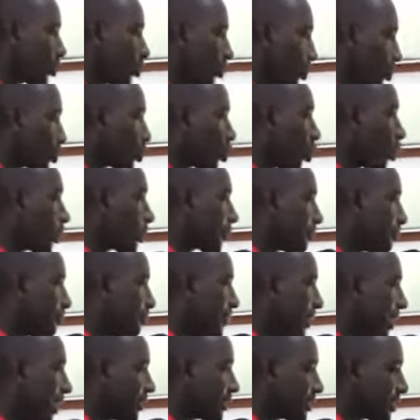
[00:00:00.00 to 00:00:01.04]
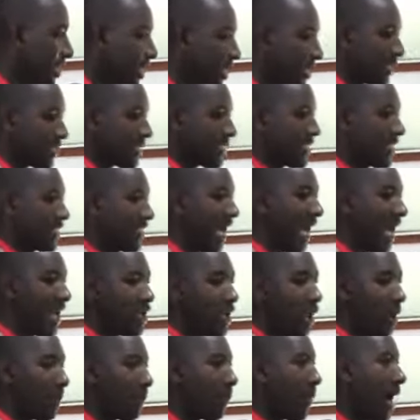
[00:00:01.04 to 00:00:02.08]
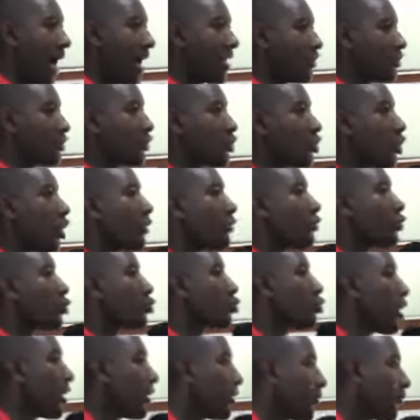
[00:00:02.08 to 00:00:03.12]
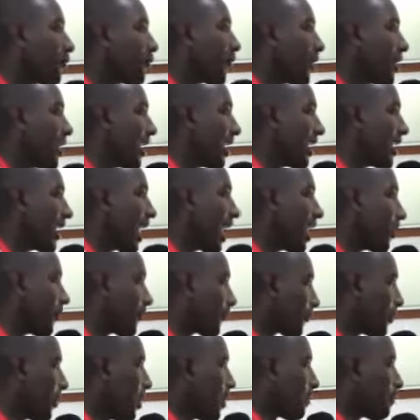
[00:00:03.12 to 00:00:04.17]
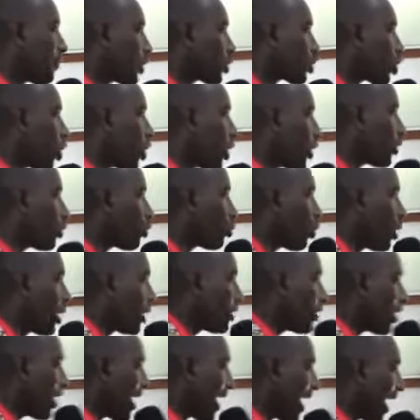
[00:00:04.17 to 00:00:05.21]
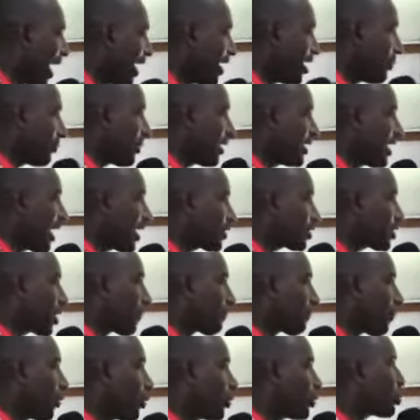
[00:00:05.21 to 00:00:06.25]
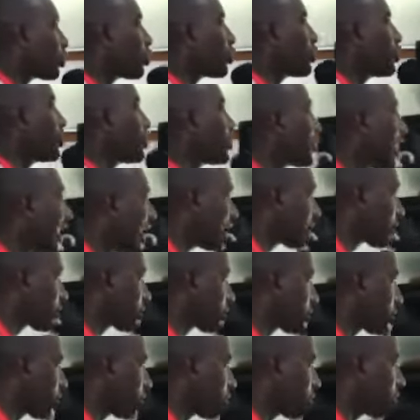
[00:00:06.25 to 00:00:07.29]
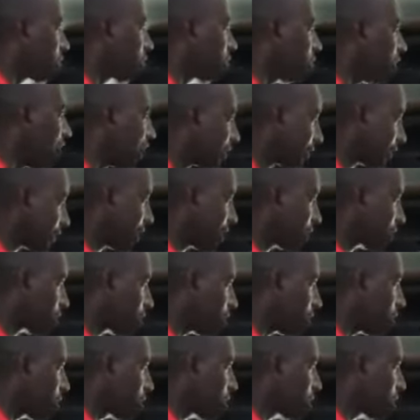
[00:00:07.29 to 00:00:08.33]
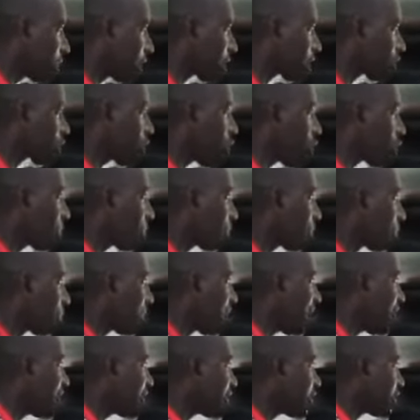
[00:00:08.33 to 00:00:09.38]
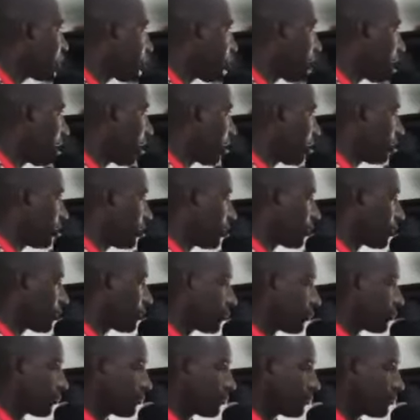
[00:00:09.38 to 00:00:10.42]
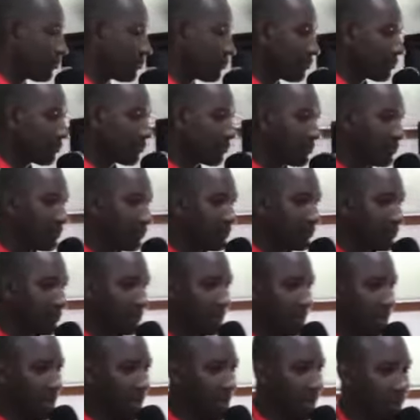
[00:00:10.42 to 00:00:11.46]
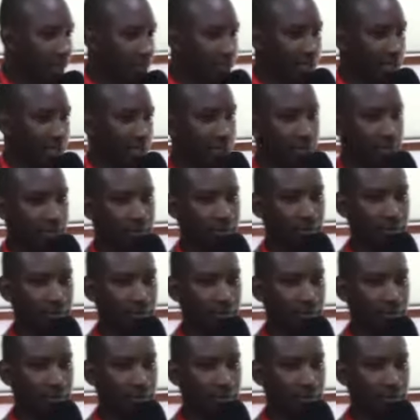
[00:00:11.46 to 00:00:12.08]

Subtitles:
to start beat, gallop and start running for your life, because your enemy not supposed to shake nothing that God placed within you. Are you there?